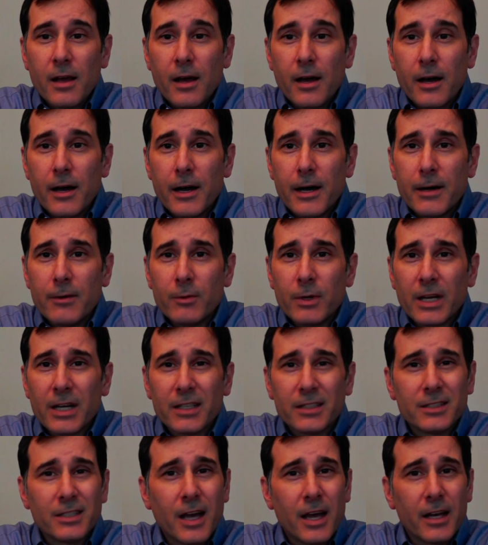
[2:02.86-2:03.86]
We got
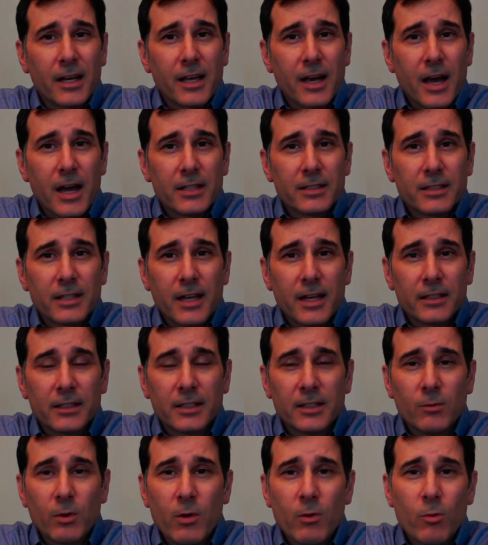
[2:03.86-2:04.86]
a ton of content,
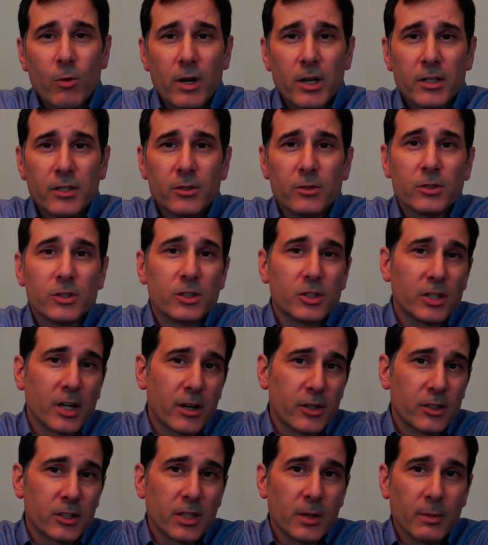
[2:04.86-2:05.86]
and what we want to do is
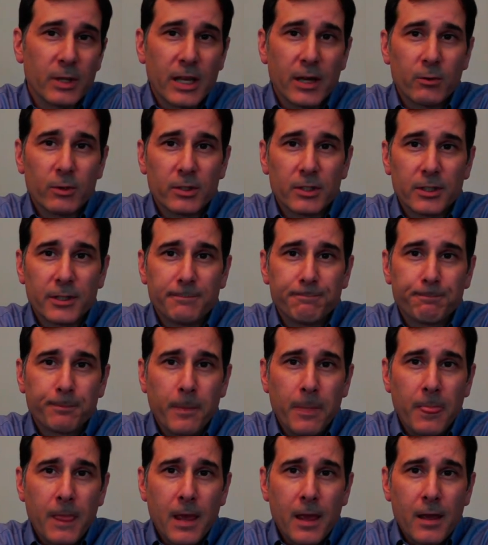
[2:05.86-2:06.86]
share some of that with you.
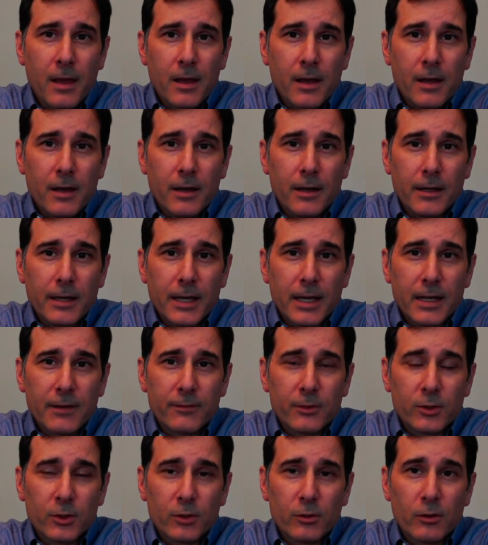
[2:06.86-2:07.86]
Again,
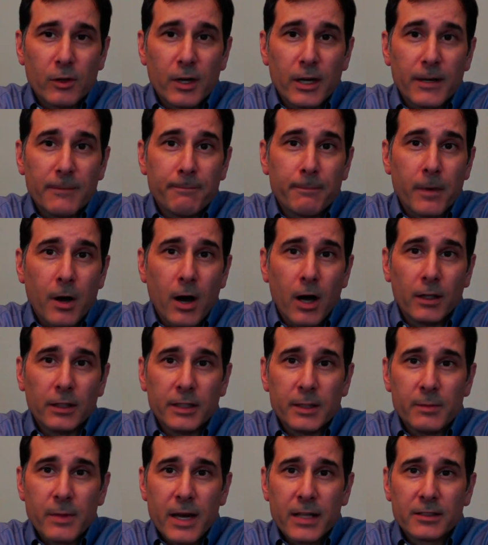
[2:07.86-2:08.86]
if you're on
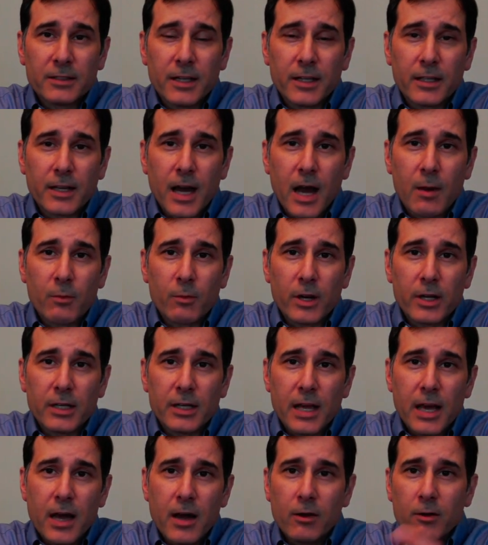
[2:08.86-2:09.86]
leanmath.com right
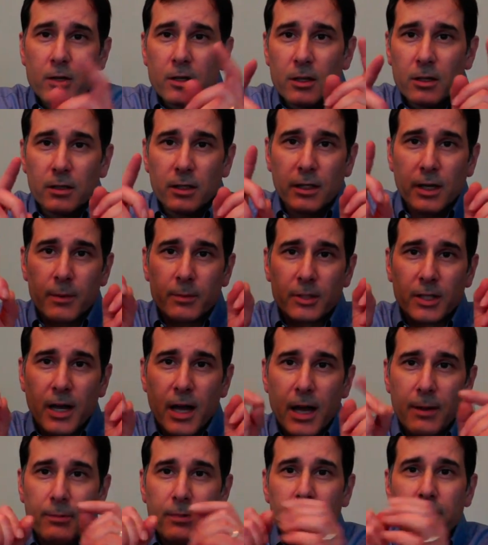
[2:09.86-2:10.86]
now, look up
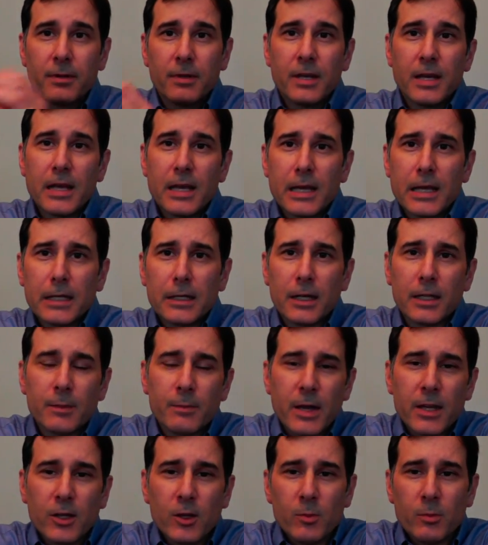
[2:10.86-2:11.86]
top, and on the
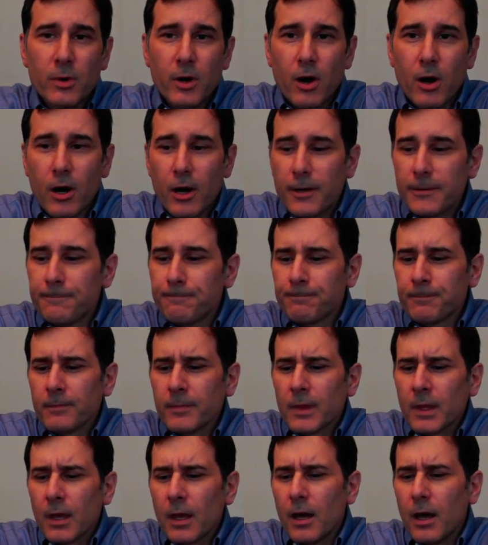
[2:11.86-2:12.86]
menu bar
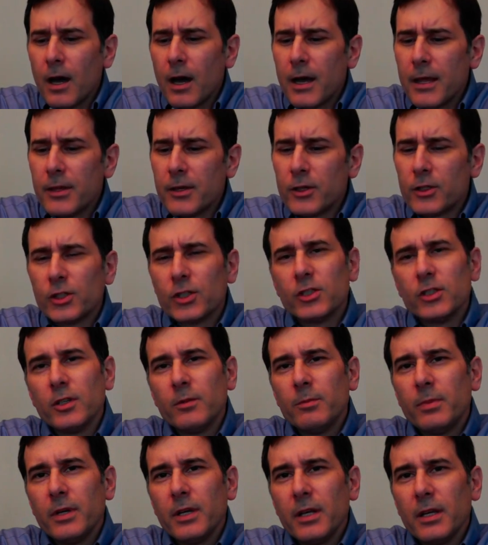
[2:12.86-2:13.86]
there
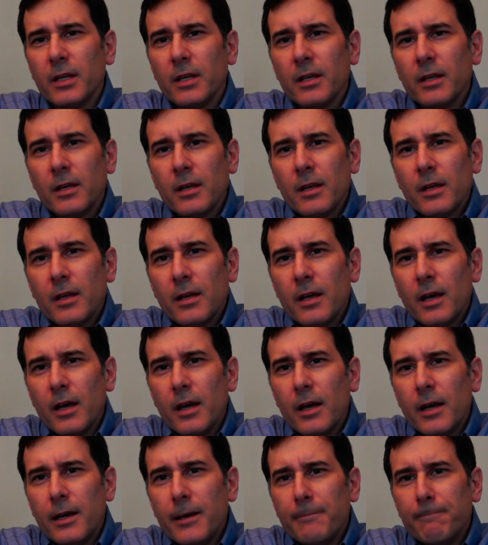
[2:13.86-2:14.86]
should be
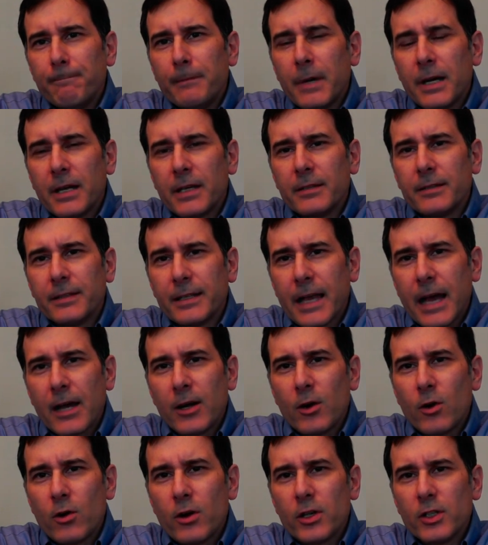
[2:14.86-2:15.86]
a
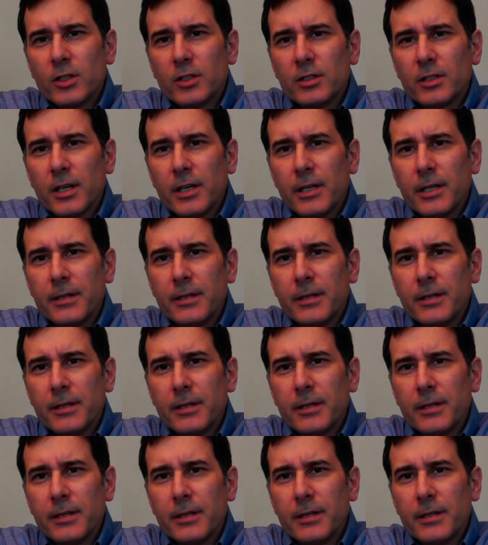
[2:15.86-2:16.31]
categories